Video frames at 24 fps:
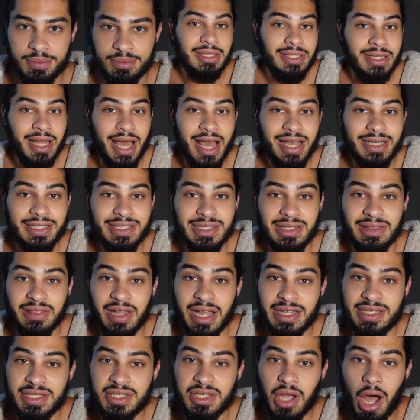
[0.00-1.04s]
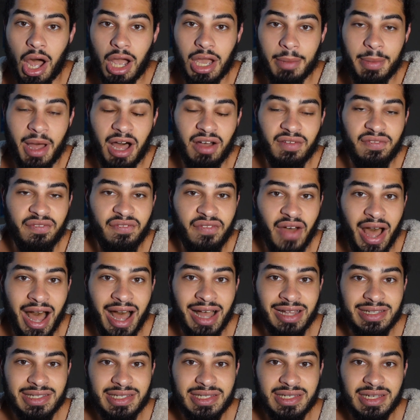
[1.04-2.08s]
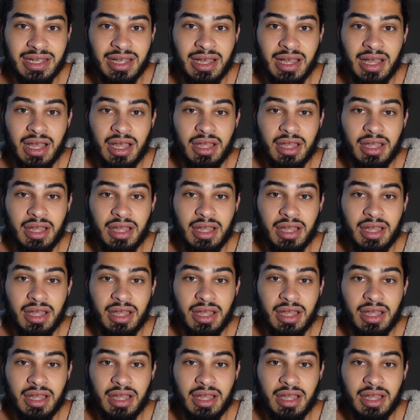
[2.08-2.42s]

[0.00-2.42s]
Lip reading: Next, let's talk about fats.